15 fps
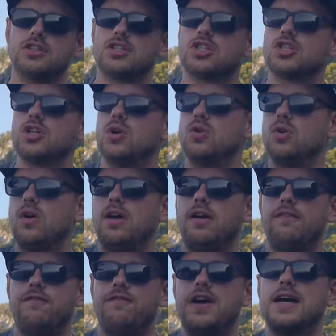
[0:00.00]
it so
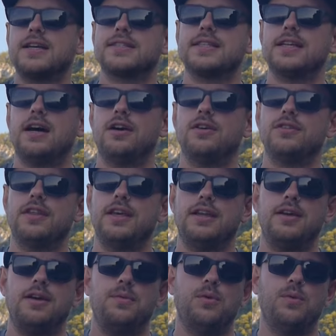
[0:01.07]
fast out
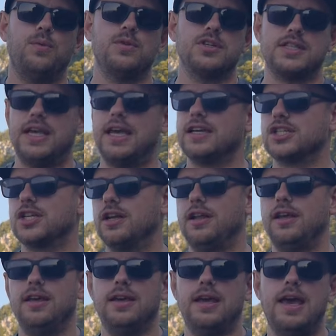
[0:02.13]
that I was
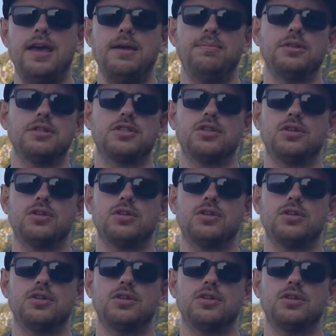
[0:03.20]
actually able